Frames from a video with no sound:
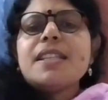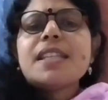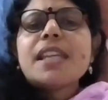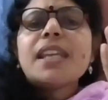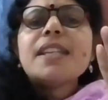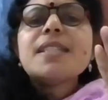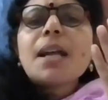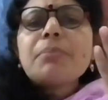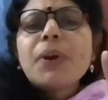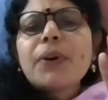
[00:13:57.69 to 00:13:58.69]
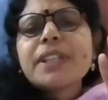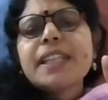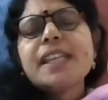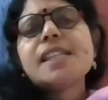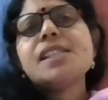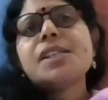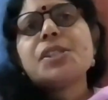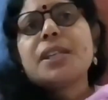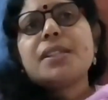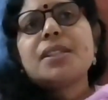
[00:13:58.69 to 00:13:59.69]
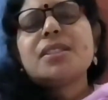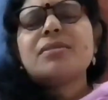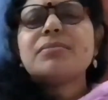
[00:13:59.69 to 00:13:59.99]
See, in some organization,